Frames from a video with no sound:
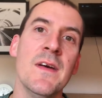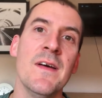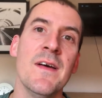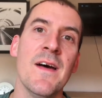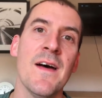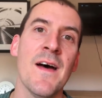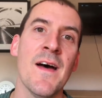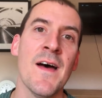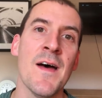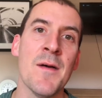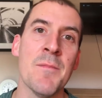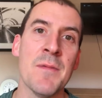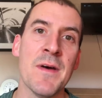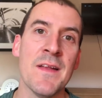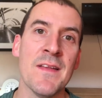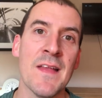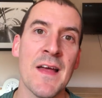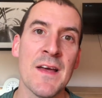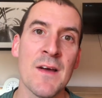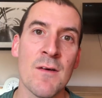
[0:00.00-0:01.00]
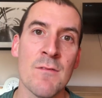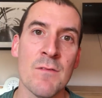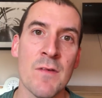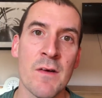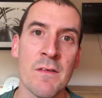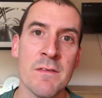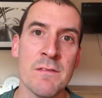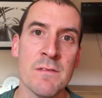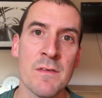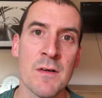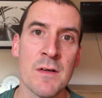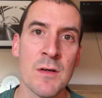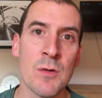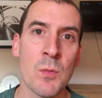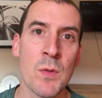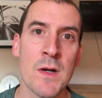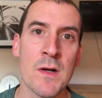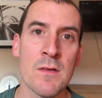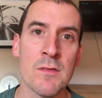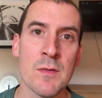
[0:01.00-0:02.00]
and they are very, very
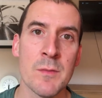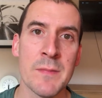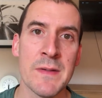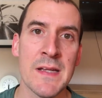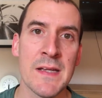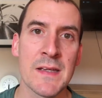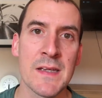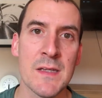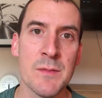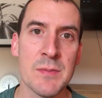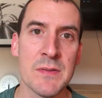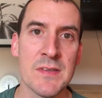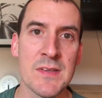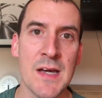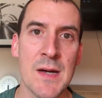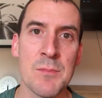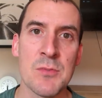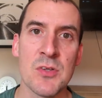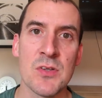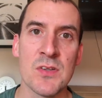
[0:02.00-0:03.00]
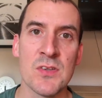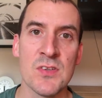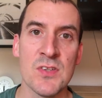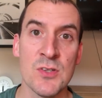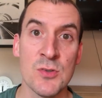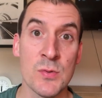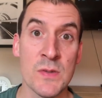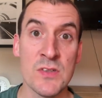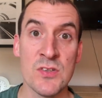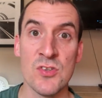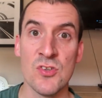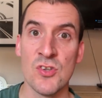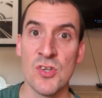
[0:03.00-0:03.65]
aware of him, and they're keeping tabs on the situation.